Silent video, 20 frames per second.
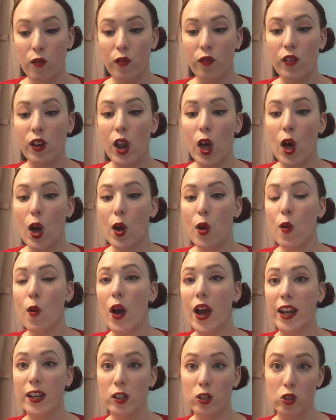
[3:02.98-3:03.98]
flow
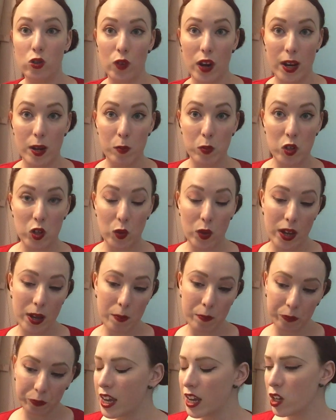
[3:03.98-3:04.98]
and drape to it.
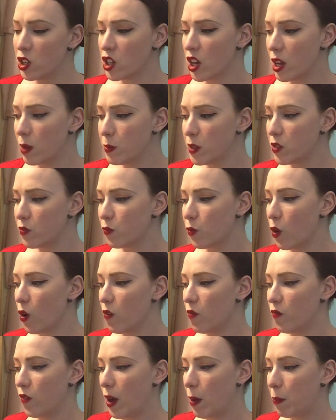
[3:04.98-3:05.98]
In terms of
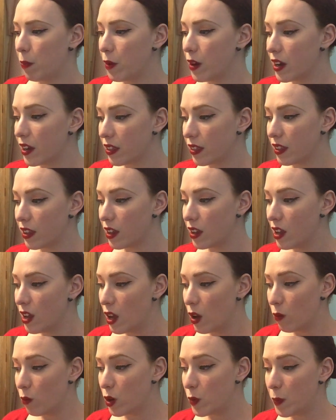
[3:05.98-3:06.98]
what fabric that
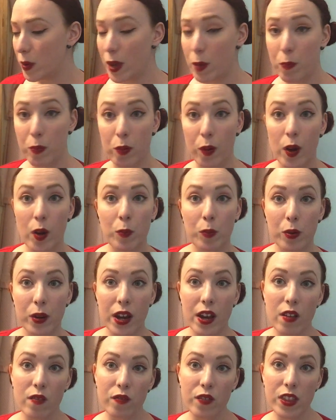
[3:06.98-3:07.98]
would be
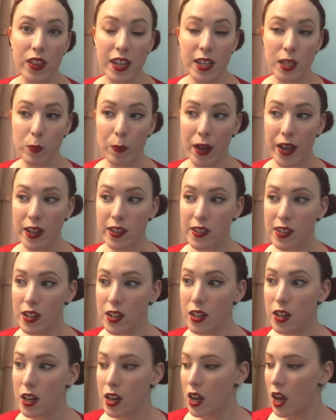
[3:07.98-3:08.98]
appropriate for this
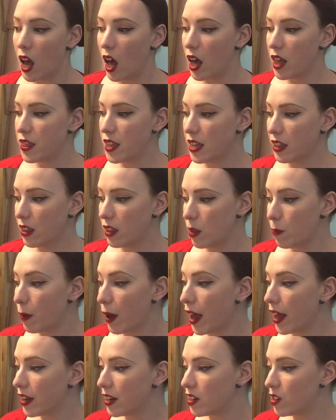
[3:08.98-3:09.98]
pattern, I think that the
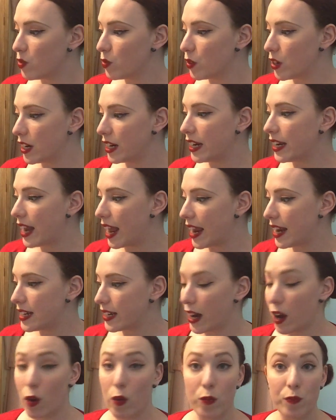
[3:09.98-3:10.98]
pattern has really laid
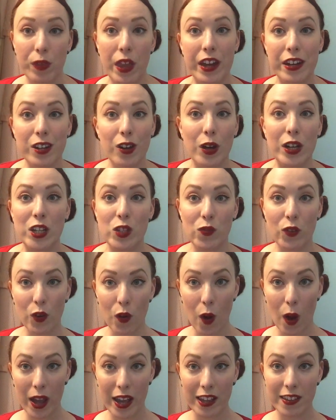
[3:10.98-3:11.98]
out a nice
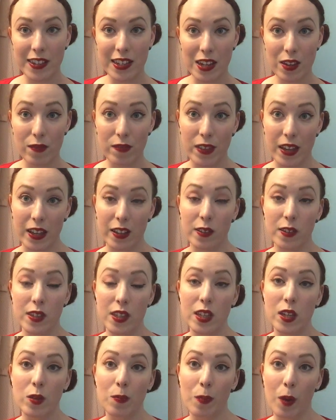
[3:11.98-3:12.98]
variety of things
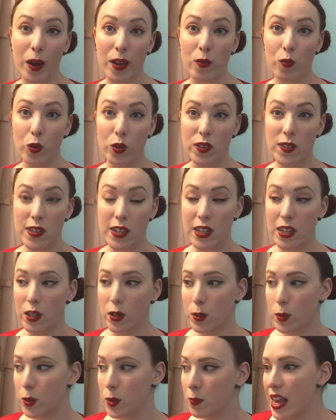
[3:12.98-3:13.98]
that you might want to
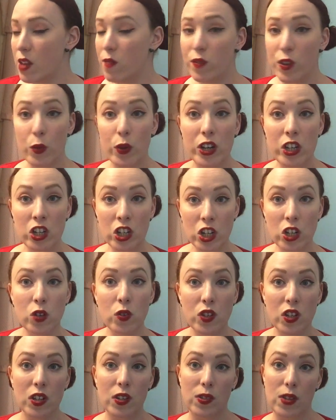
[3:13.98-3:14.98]
use. If you are new
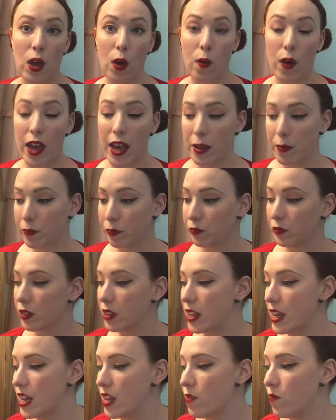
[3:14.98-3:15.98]
to sewing,
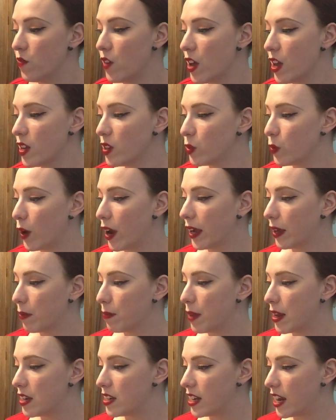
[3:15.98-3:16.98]
the first
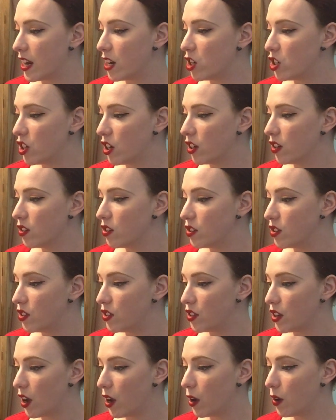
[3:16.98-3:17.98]
recommendations,
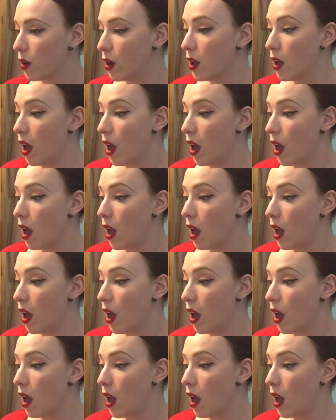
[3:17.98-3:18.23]
so